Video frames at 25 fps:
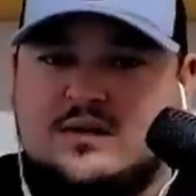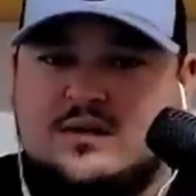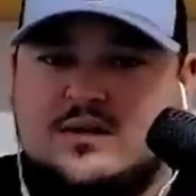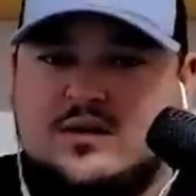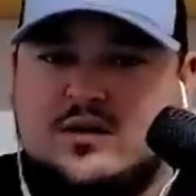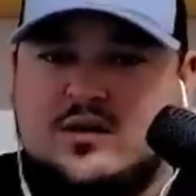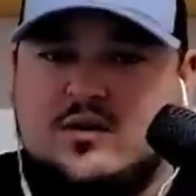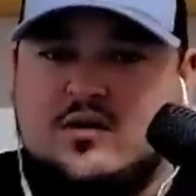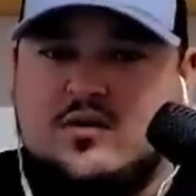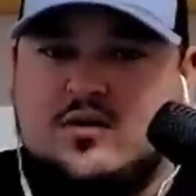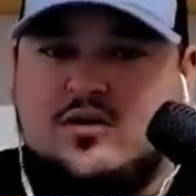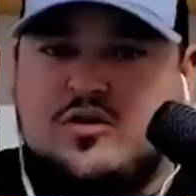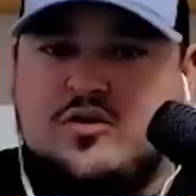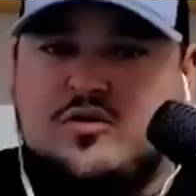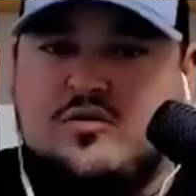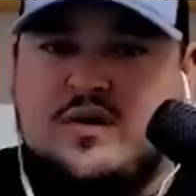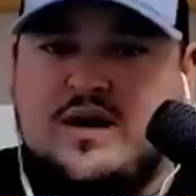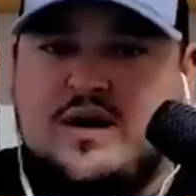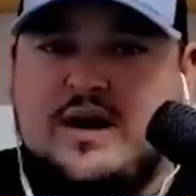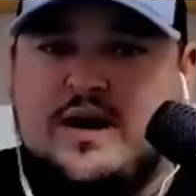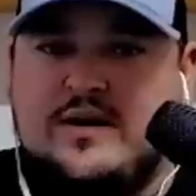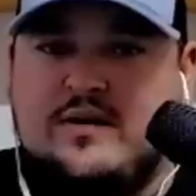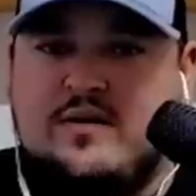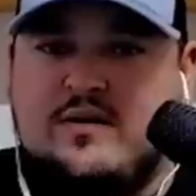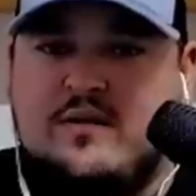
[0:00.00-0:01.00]
So there's
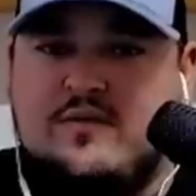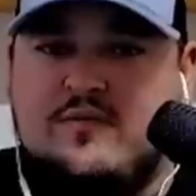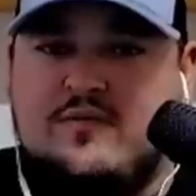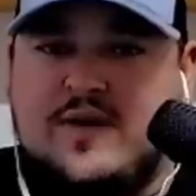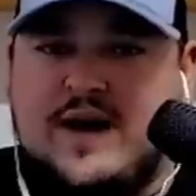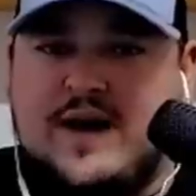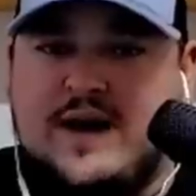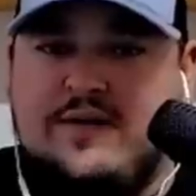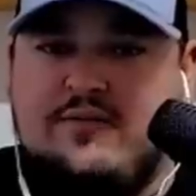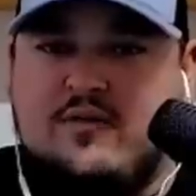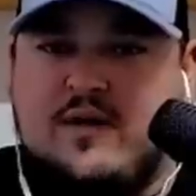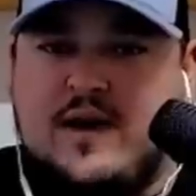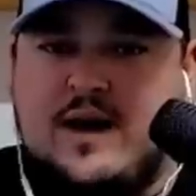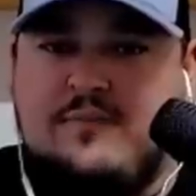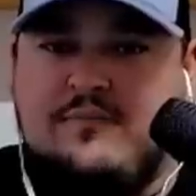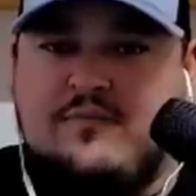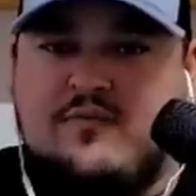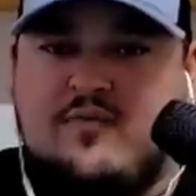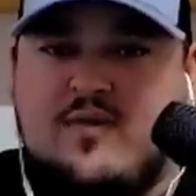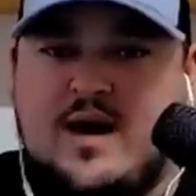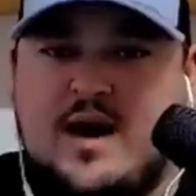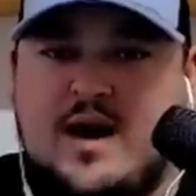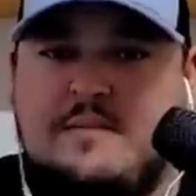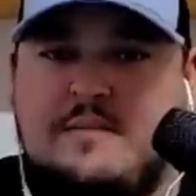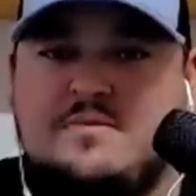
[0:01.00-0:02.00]
305 gram
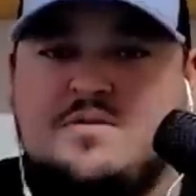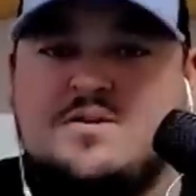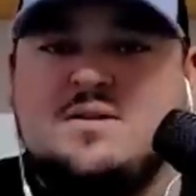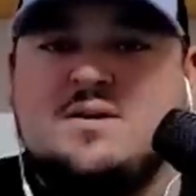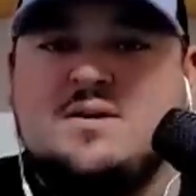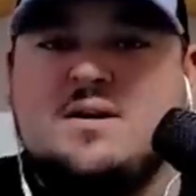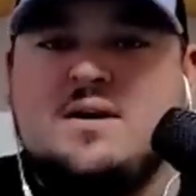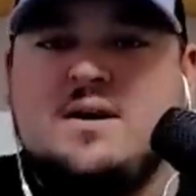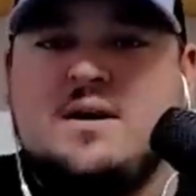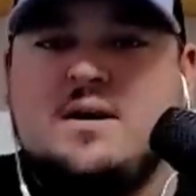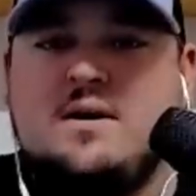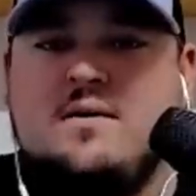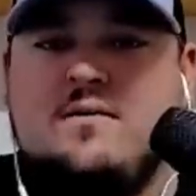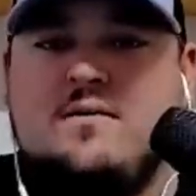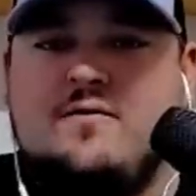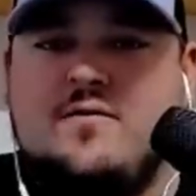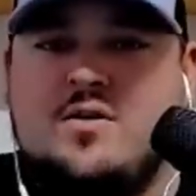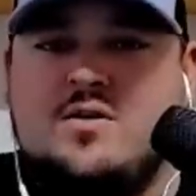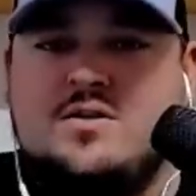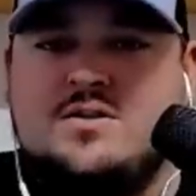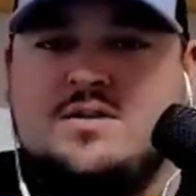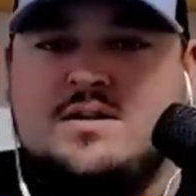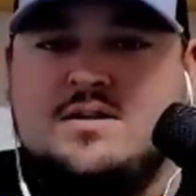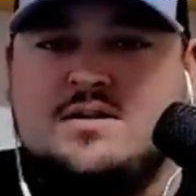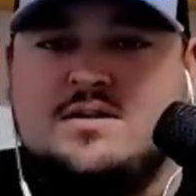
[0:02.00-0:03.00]
frames
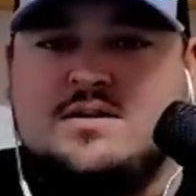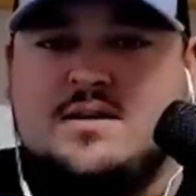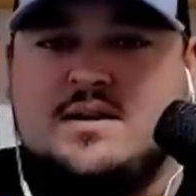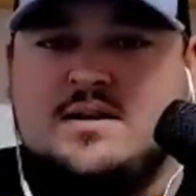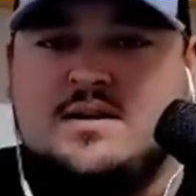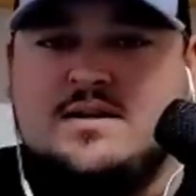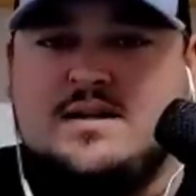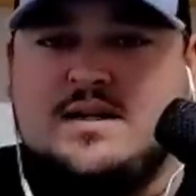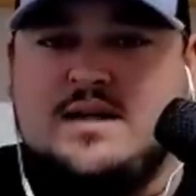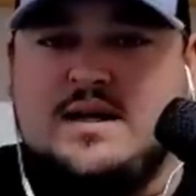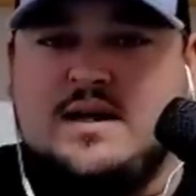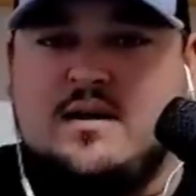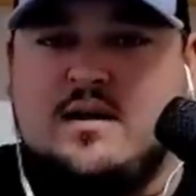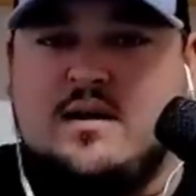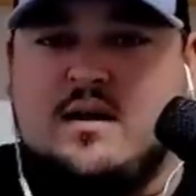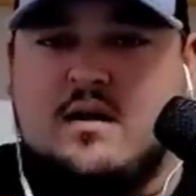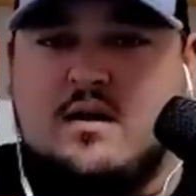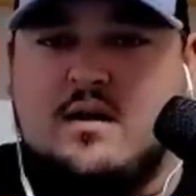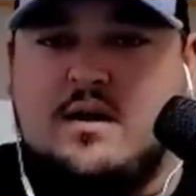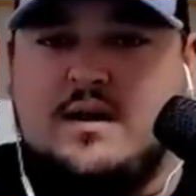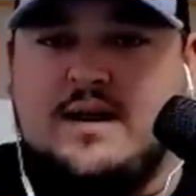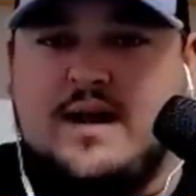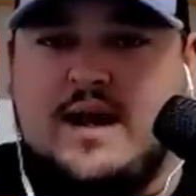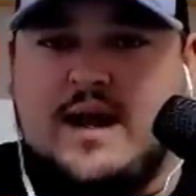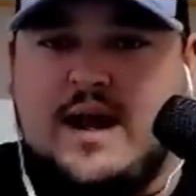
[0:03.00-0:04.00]
versus the
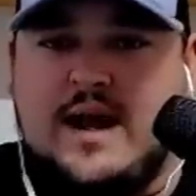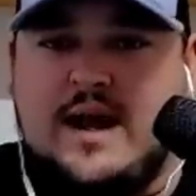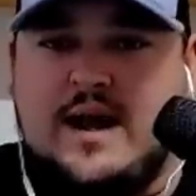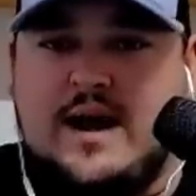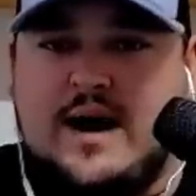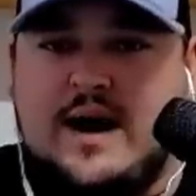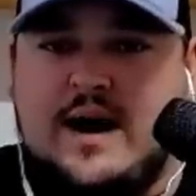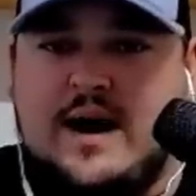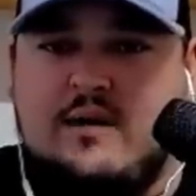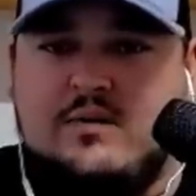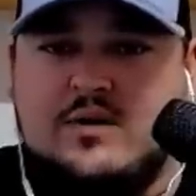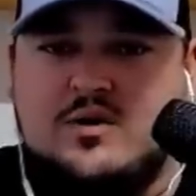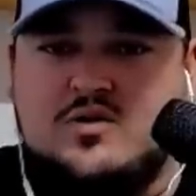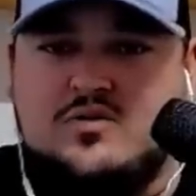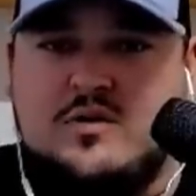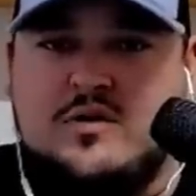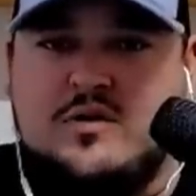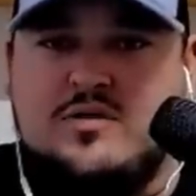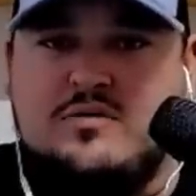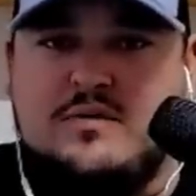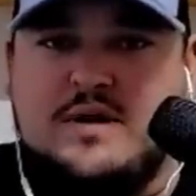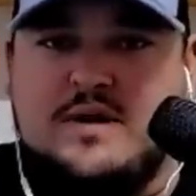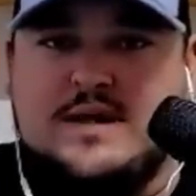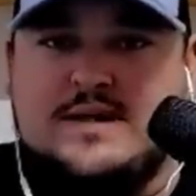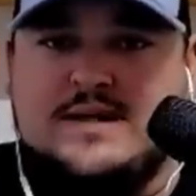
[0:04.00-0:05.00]
DR and the AI, which were
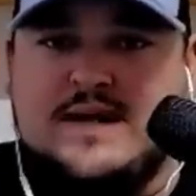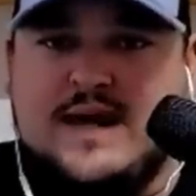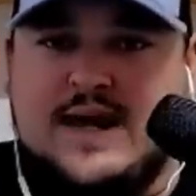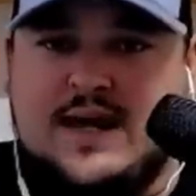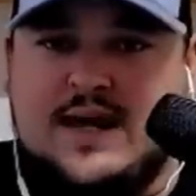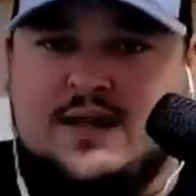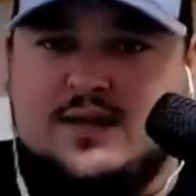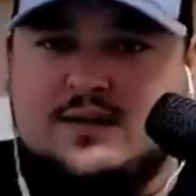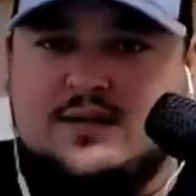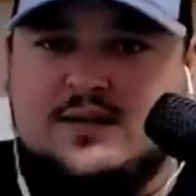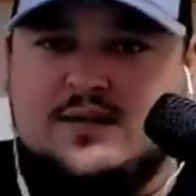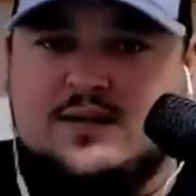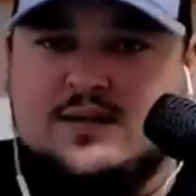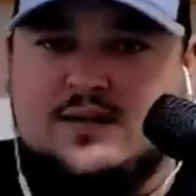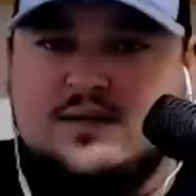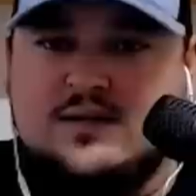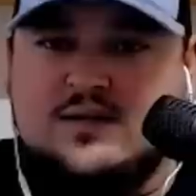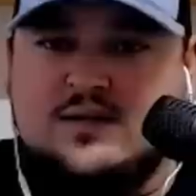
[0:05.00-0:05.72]
310s.